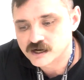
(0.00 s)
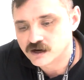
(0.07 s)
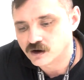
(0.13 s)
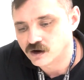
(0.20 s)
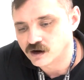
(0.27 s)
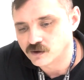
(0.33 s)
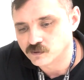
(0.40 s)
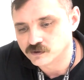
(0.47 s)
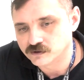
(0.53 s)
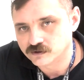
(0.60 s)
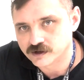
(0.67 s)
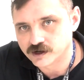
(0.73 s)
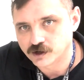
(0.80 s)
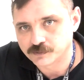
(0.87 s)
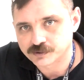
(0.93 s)
will
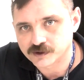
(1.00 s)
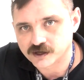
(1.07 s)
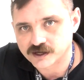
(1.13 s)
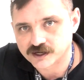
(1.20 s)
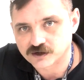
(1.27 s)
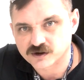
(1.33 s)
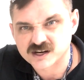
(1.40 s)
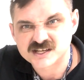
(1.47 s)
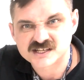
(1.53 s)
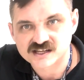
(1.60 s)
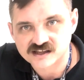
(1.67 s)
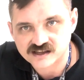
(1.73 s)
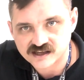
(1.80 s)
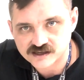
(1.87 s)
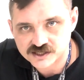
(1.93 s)
help increase the
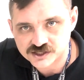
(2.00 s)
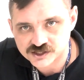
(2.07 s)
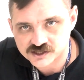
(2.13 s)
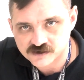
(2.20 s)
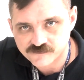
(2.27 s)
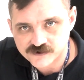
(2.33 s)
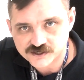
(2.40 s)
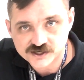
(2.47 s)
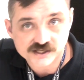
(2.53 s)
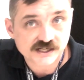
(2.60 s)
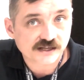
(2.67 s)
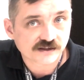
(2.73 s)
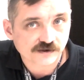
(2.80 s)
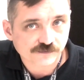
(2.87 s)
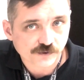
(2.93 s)
engine's efficiency,
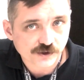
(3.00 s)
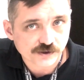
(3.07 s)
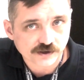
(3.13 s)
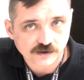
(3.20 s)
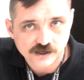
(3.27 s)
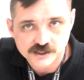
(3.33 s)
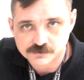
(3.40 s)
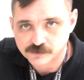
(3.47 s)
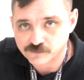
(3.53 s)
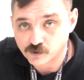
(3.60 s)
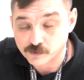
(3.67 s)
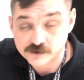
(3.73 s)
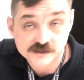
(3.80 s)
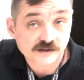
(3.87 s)
and therefore you increase performance.